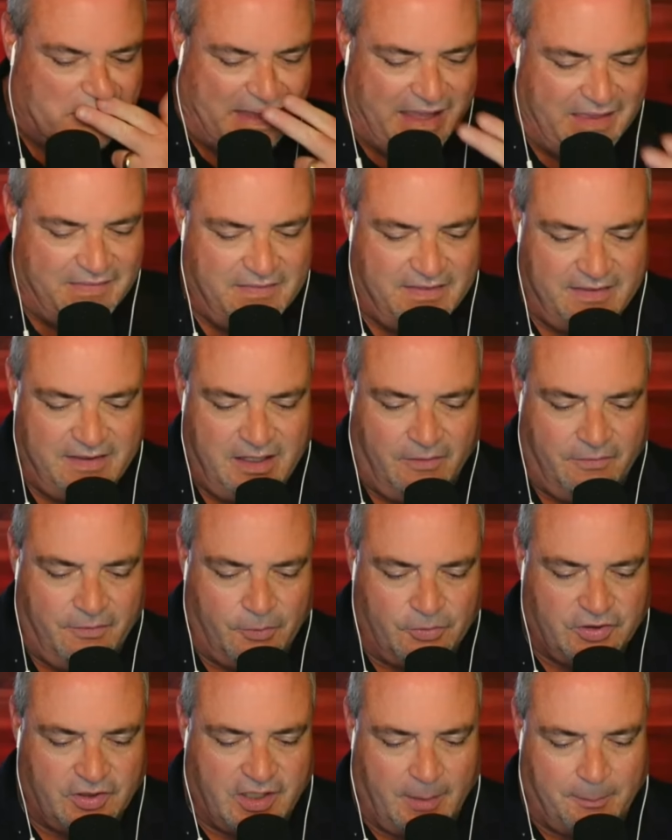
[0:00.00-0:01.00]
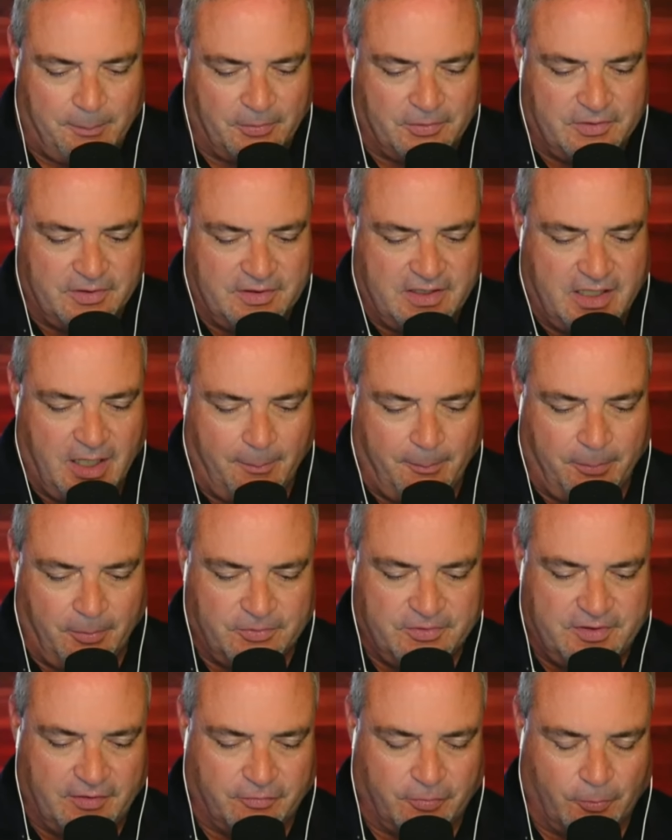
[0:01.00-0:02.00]
And, you know, there was a couple
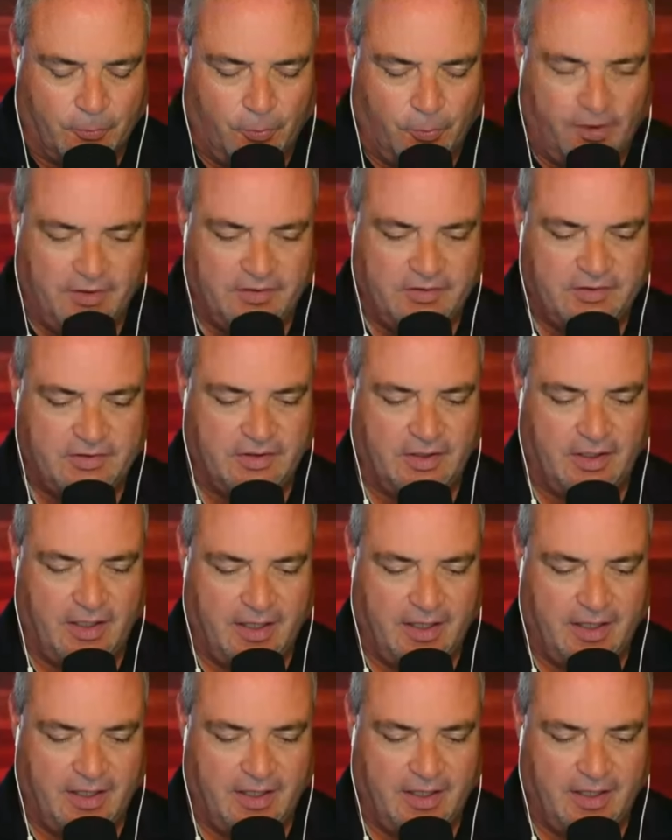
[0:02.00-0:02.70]
different ones